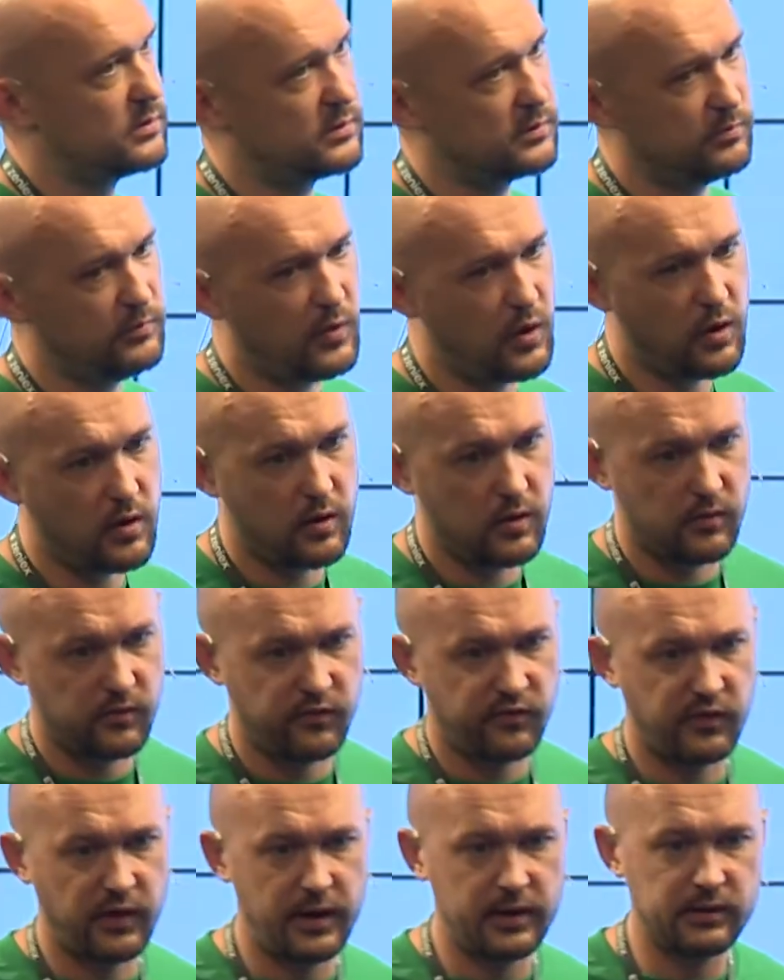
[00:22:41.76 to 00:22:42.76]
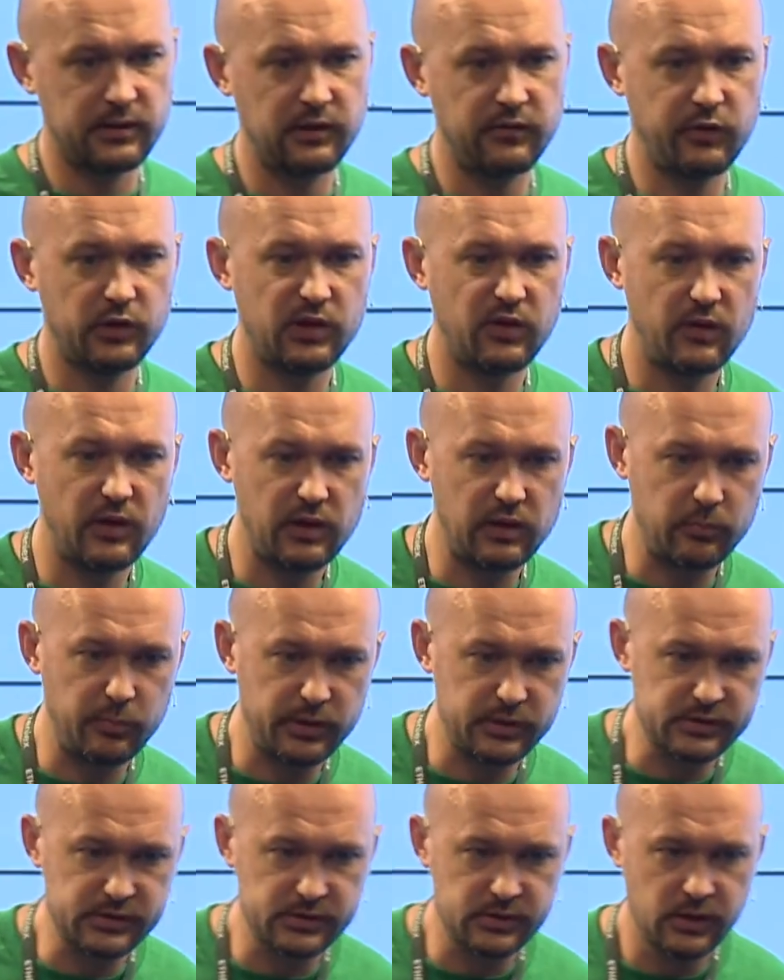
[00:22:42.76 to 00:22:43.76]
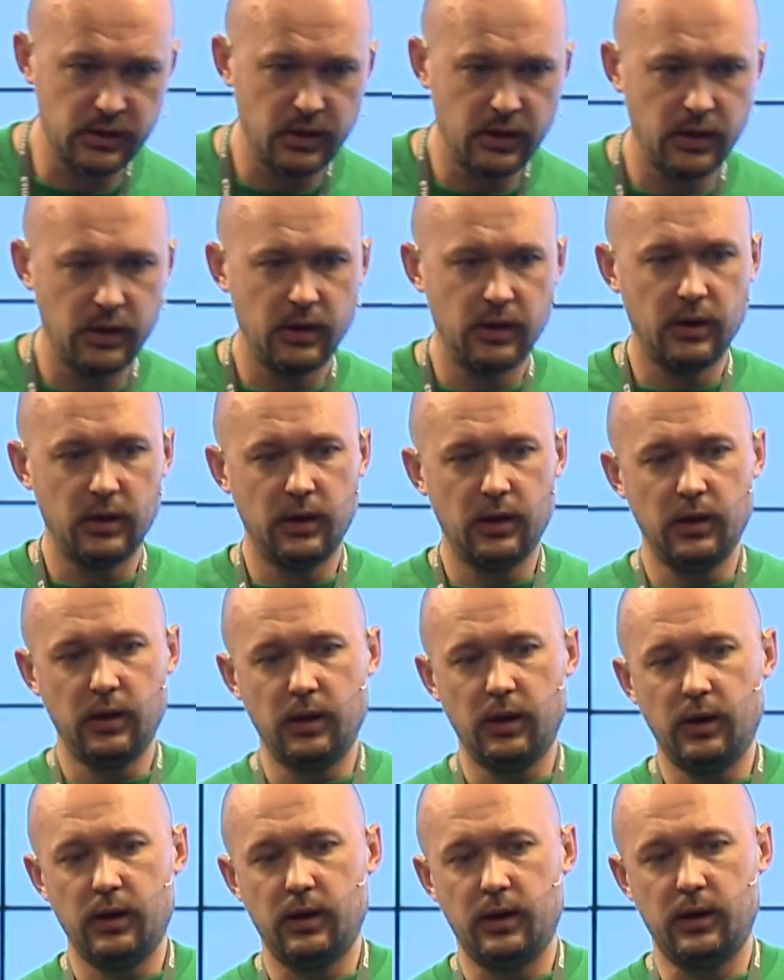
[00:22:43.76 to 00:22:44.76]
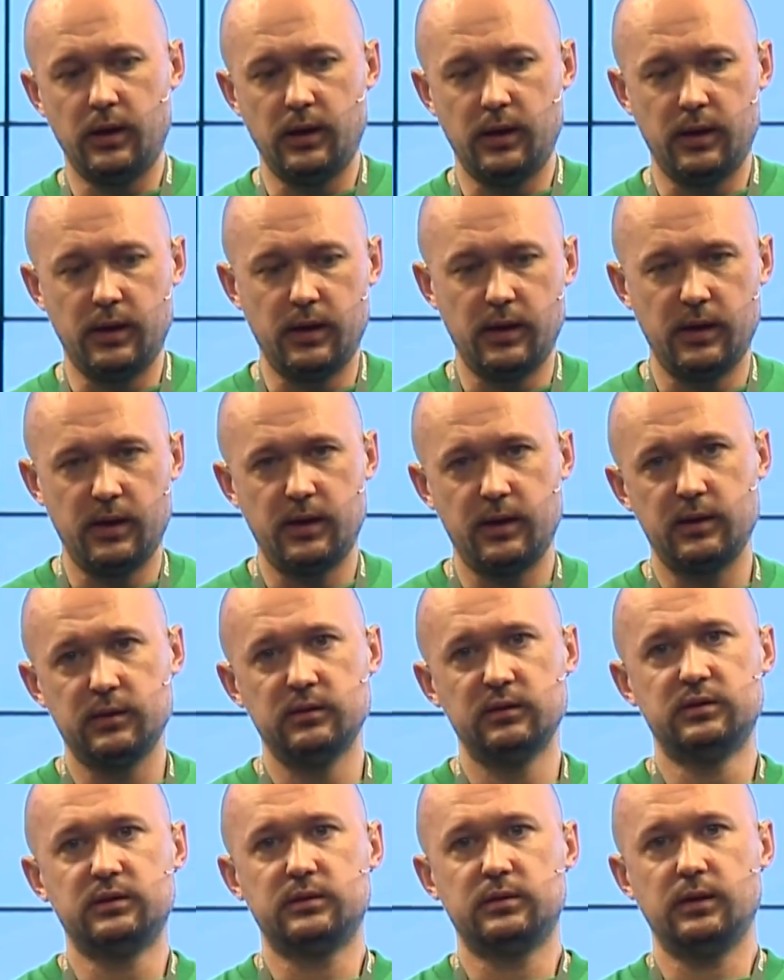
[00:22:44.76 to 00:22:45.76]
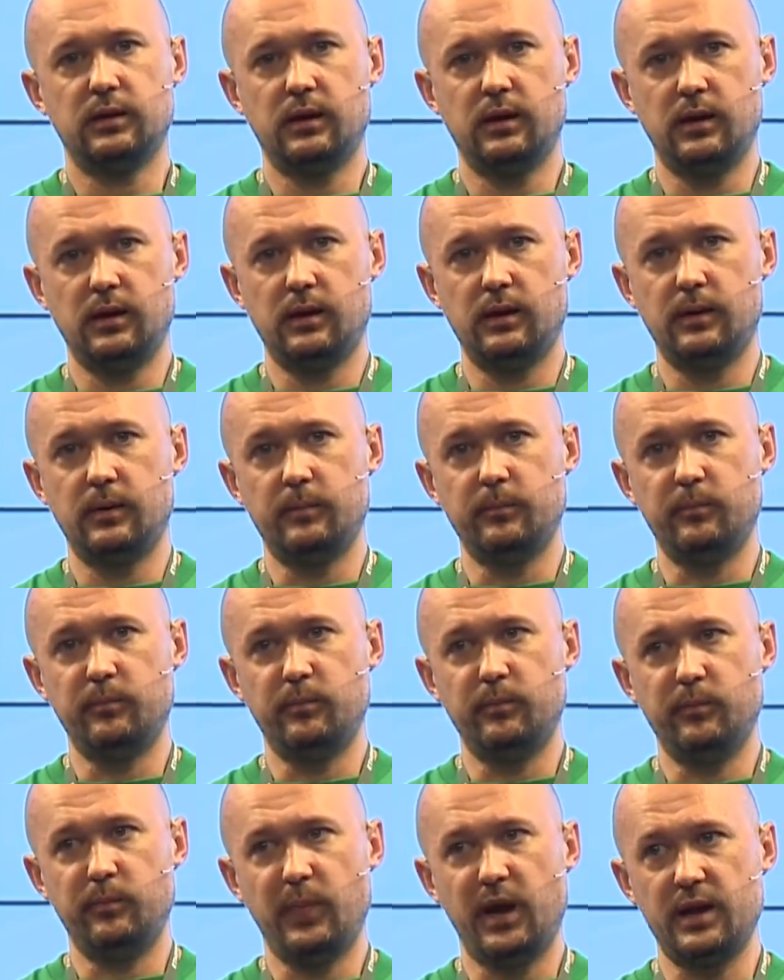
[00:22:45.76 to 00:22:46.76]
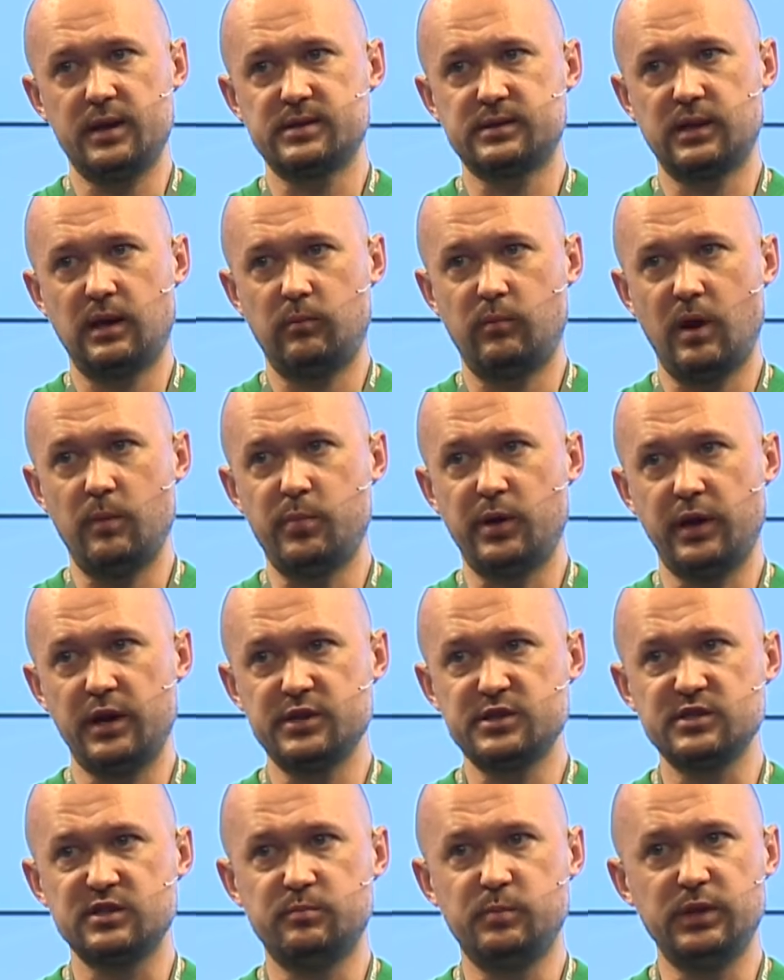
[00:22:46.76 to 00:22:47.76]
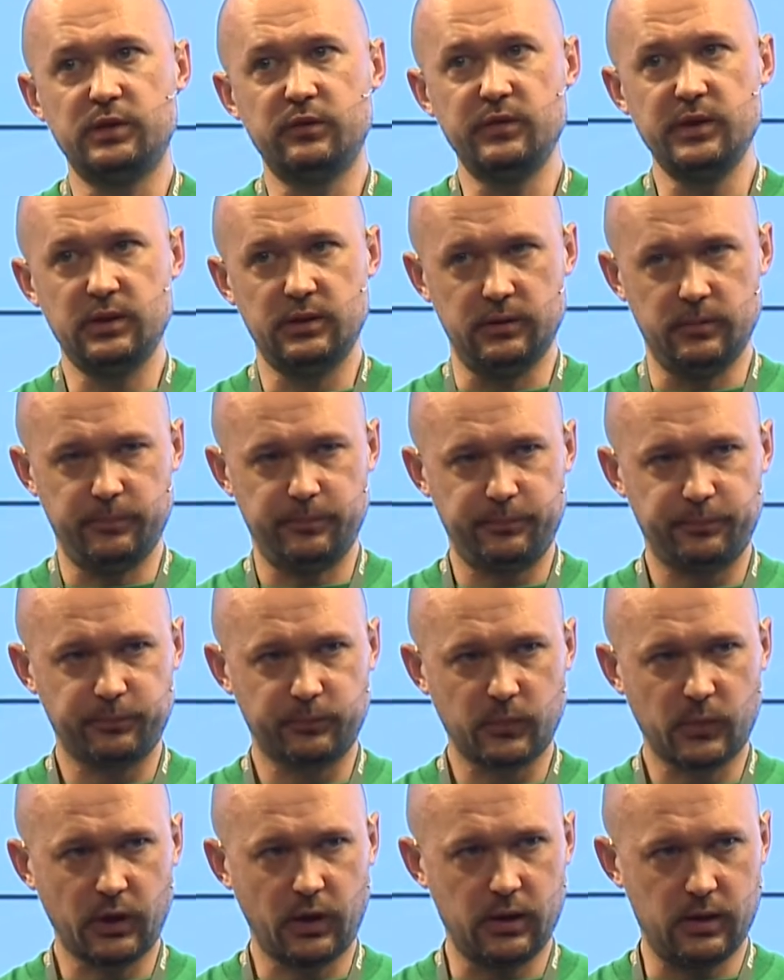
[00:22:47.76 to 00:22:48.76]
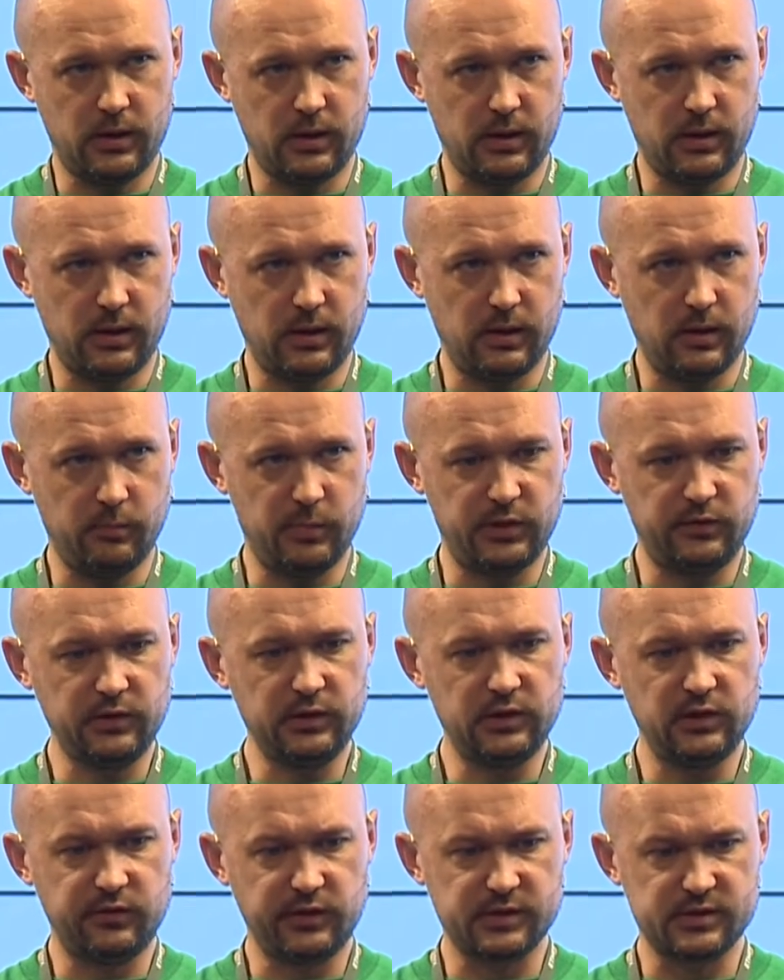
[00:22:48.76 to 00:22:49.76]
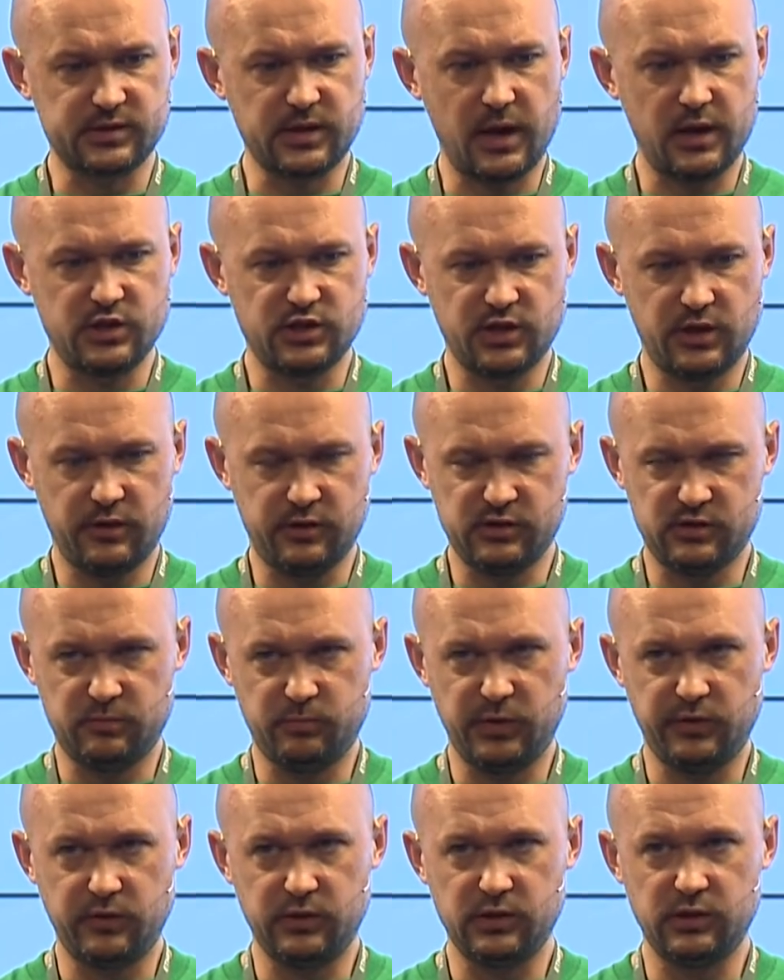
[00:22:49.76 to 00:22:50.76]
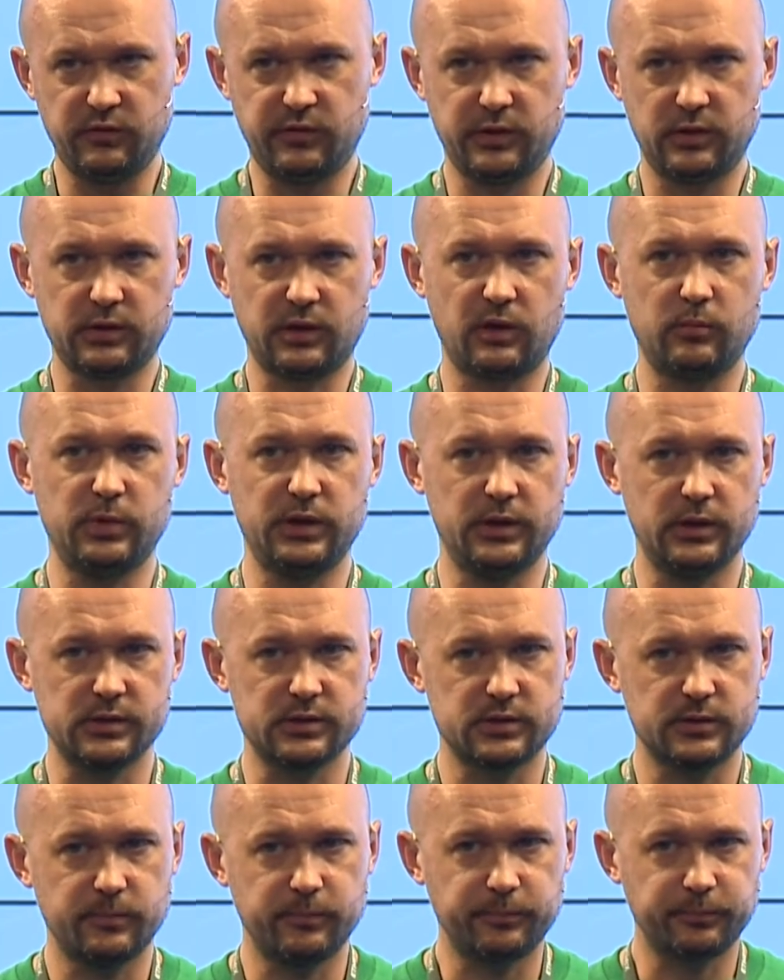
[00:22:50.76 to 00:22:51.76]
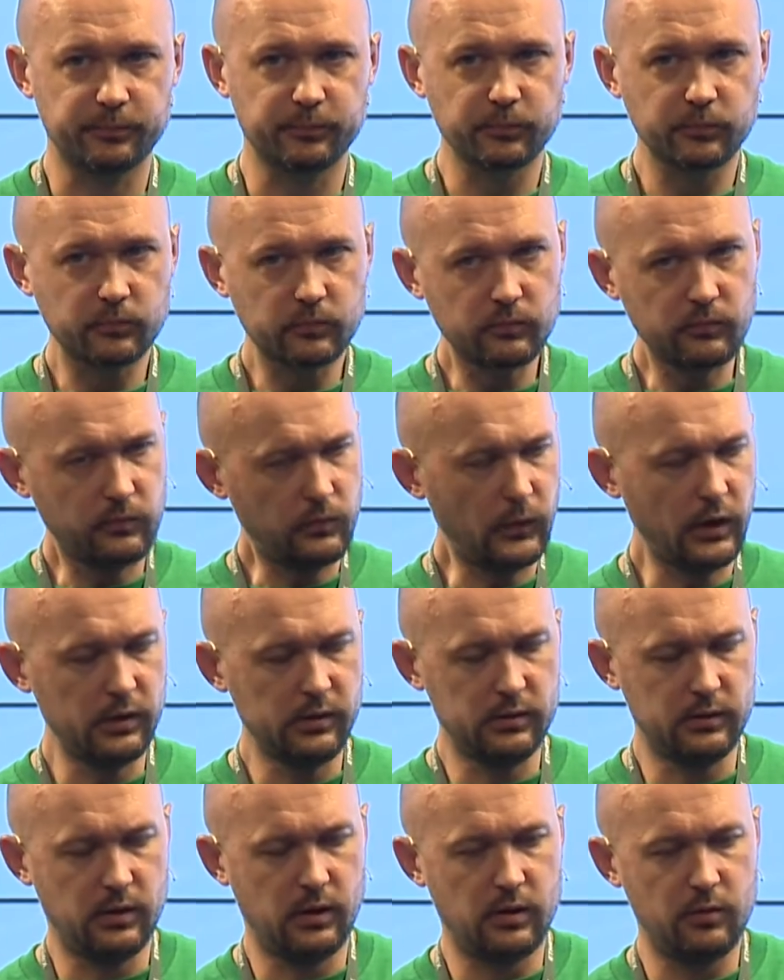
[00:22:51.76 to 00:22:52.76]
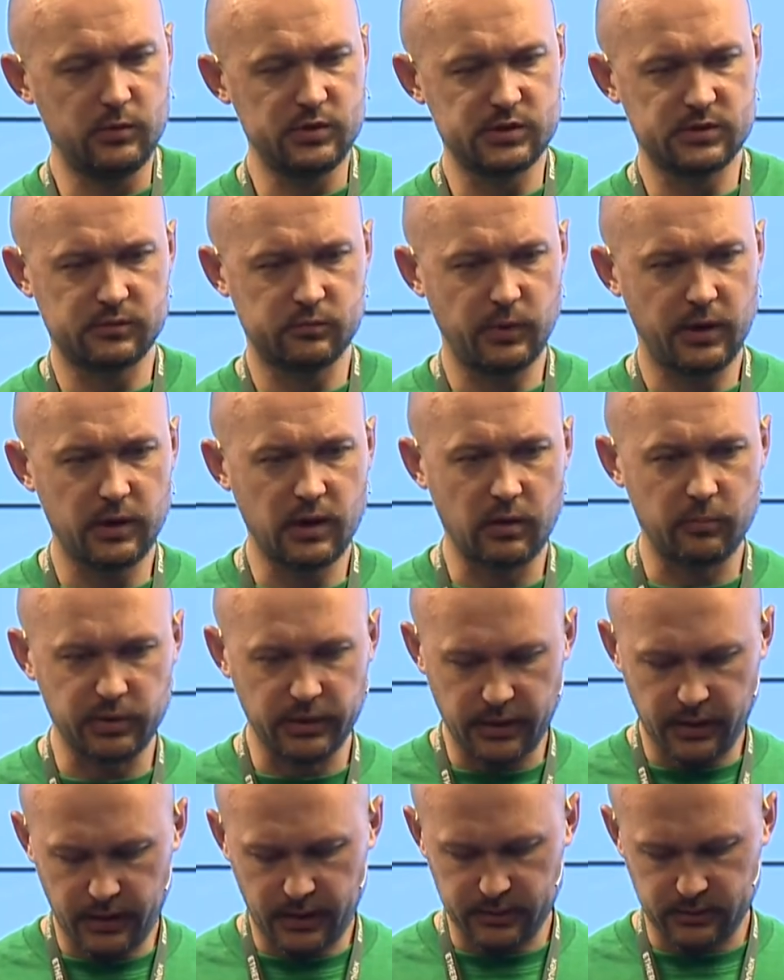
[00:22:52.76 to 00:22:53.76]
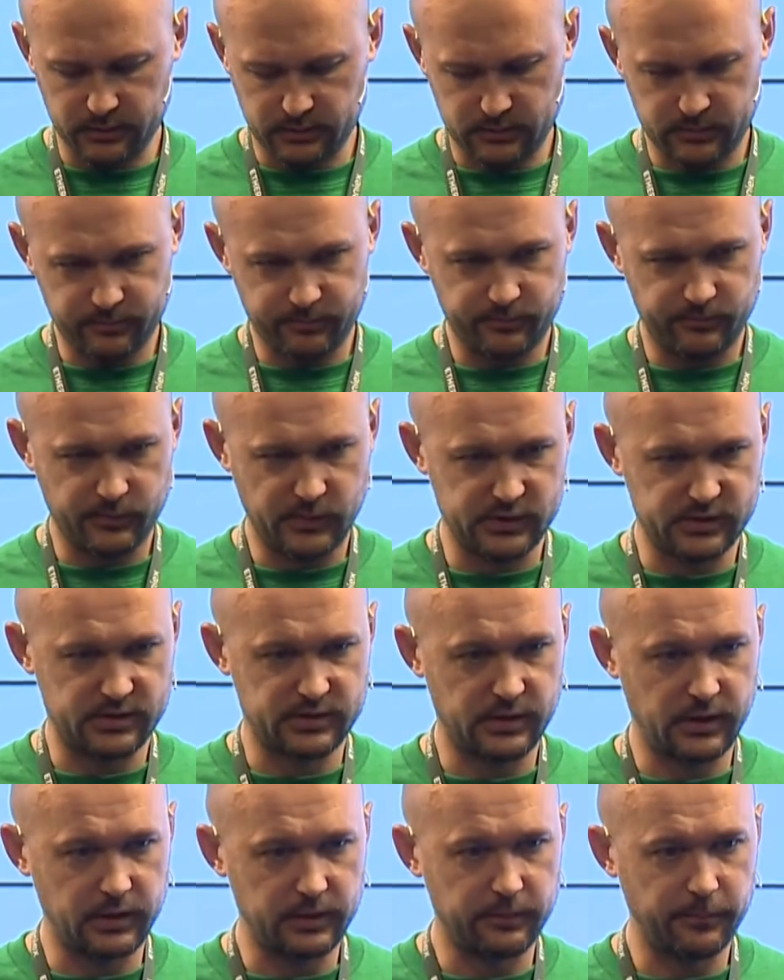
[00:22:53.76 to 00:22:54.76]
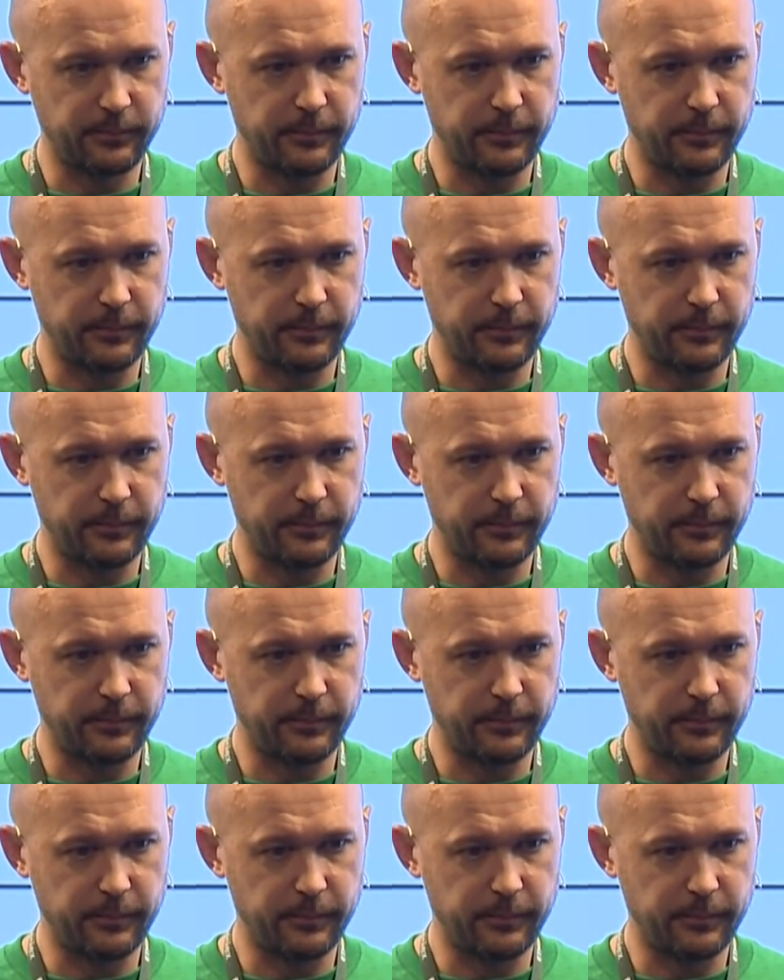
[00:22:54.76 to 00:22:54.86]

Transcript: more friendly for developers and make some operations between different sidechains, between different Arbitas, which is very complicated, as I say.